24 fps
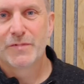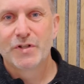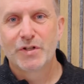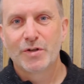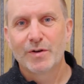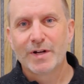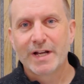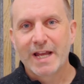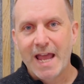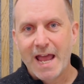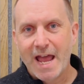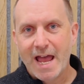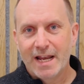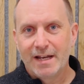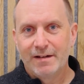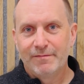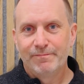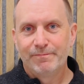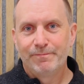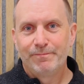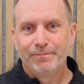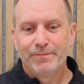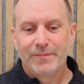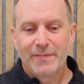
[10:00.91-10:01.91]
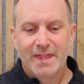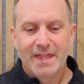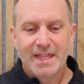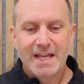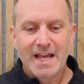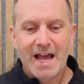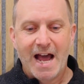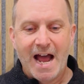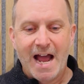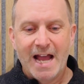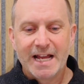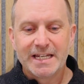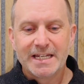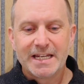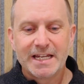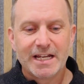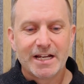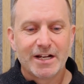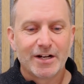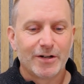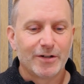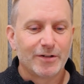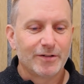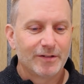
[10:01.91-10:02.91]
So again, the
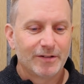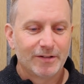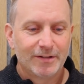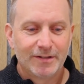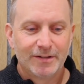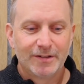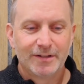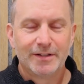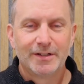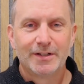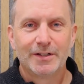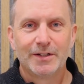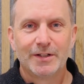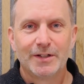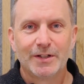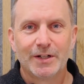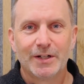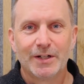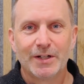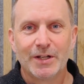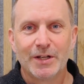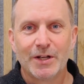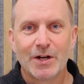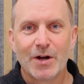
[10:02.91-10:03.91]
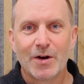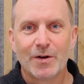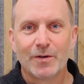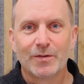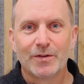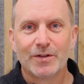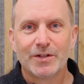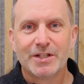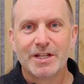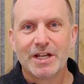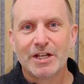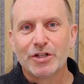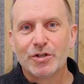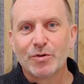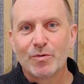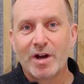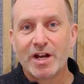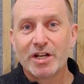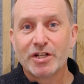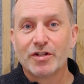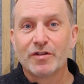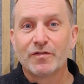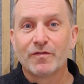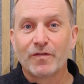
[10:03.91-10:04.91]
ideal,
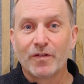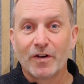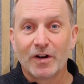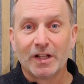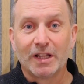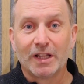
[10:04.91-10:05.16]
situation for a